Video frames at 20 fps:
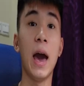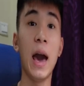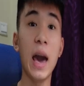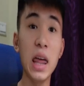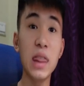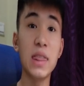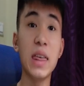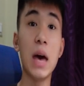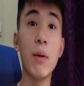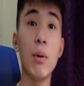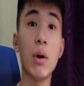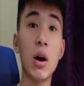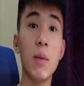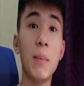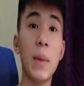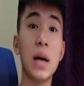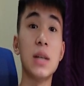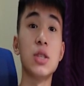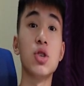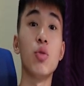Hey there, welcome
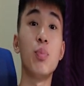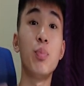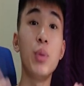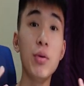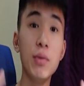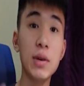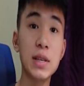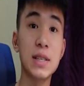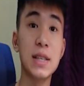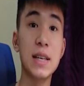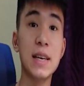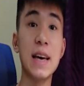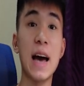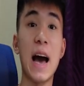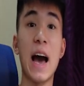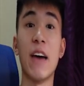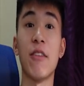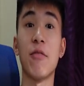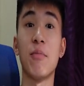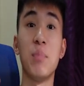back. So previously
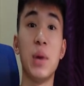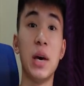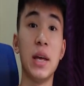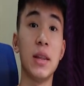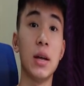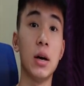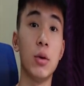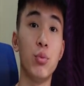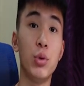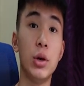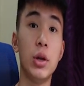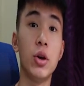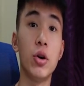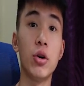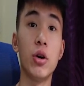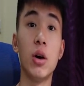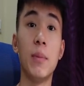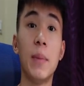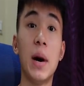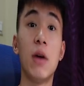I've made a video
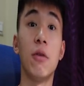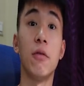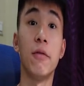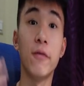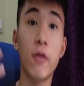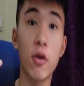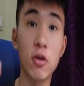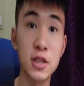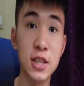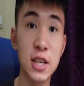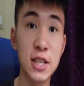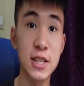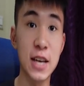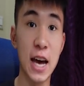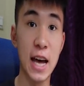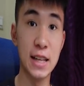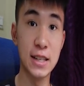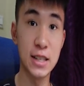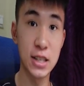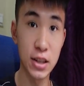about forces
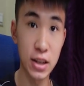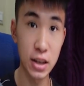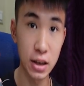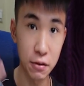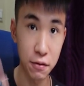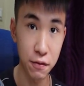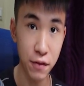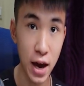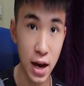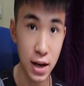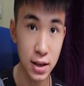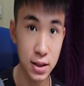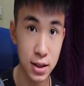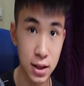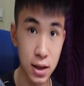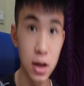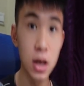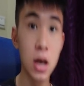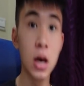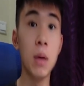and turning effect,
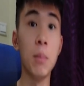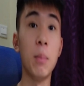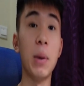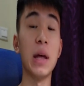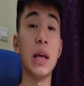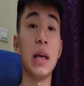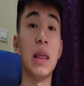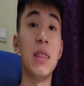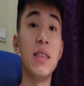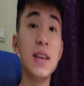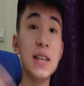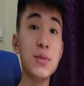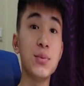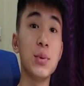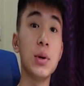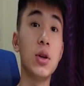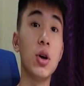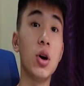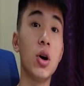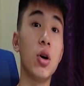but in this
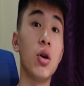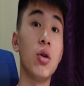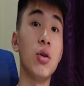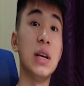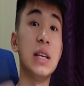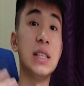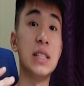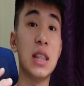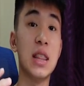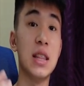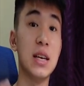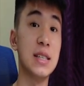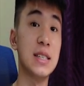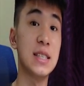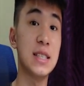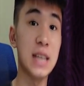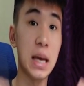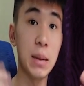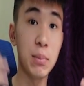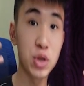video it's the
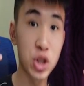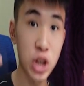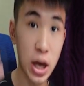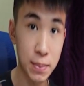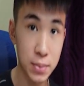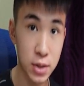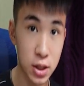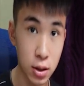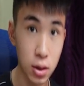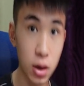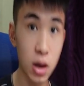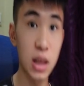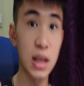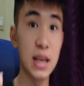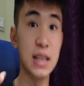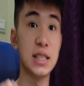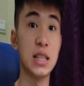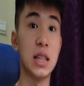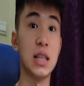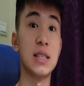same chapter,
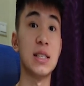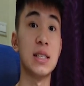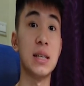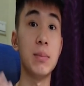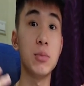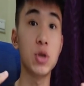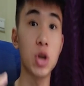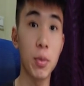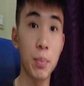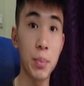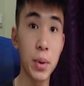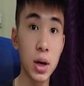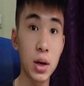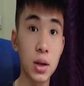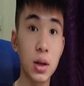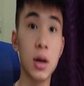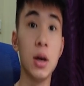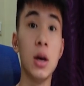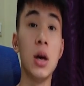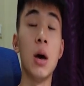it's the same topic,
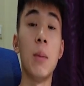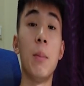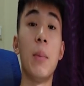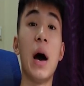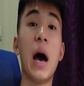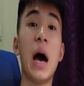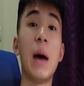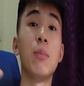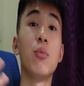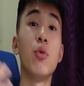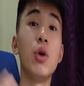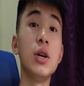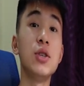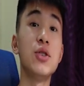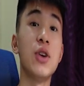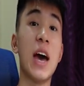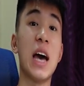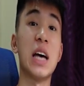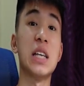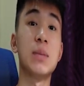but I'm going
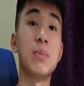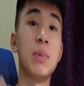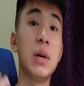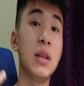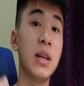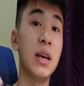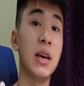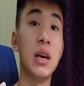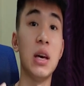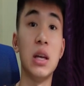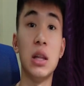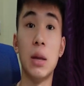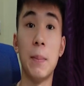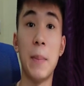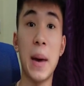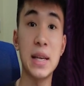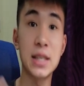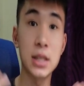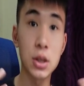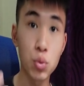to explain it in a
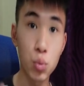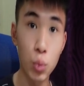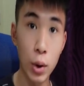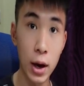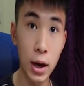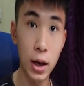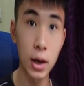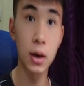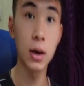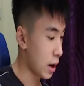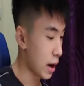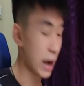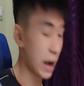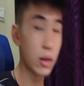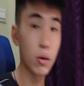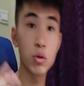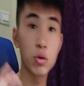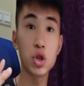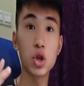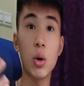better way. And
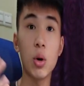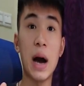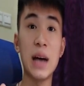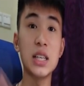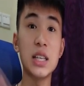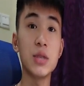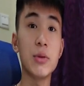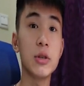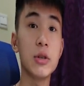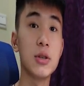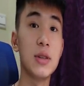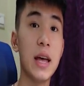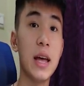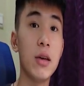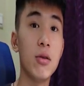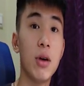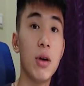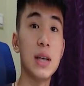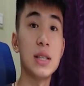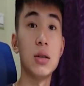also I just want to let you
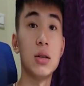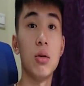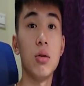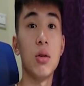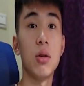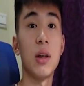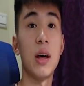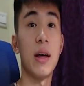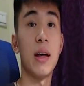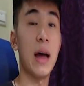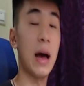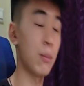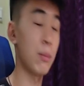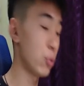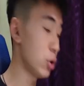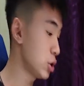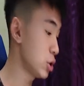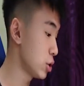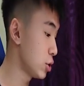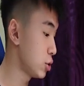guys know that I'm
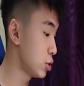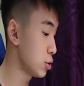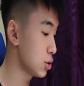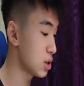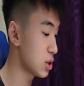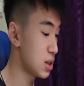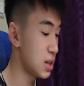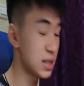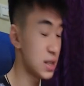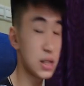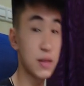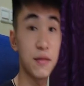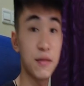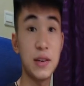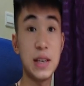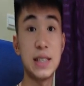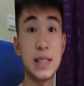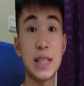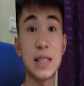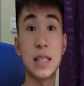going to use this
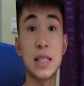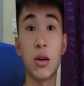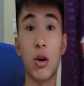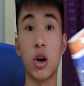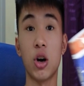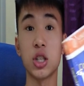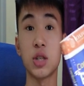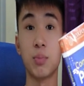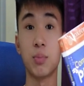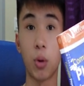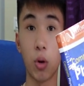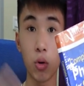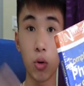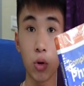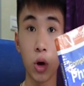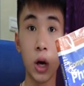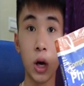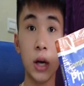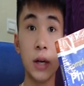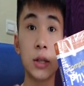physics course book
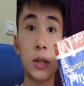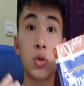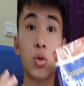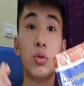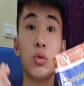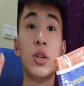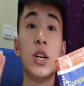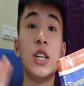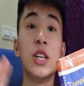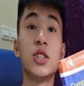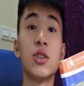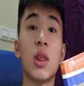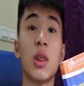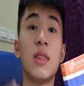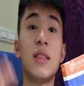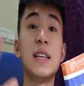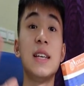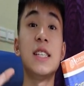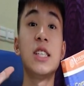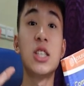to teach
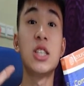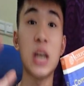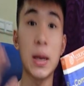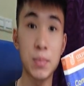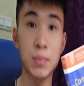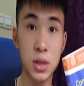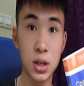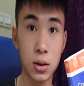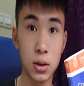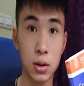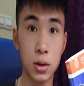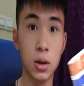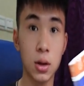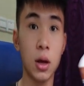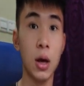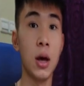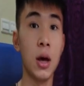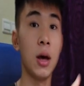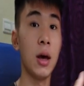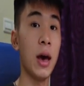this chapter.
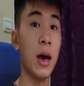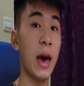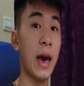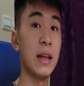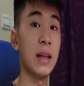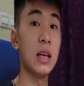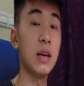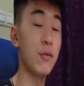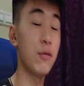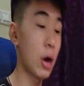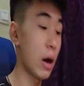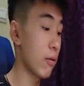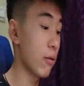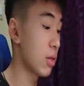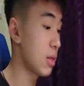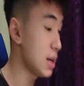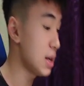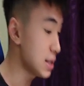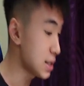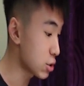And if you have
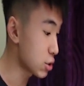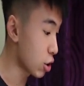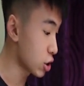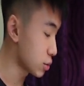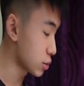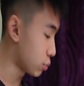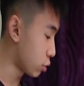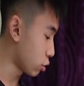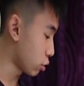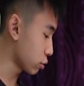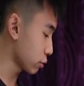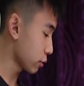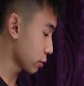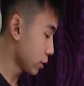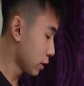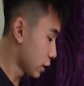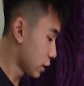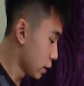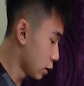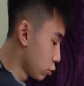this course book,
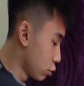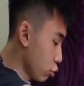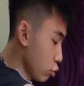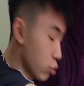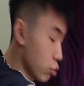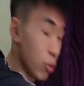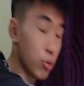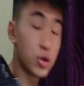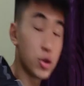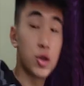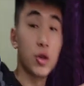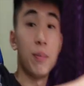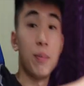do go to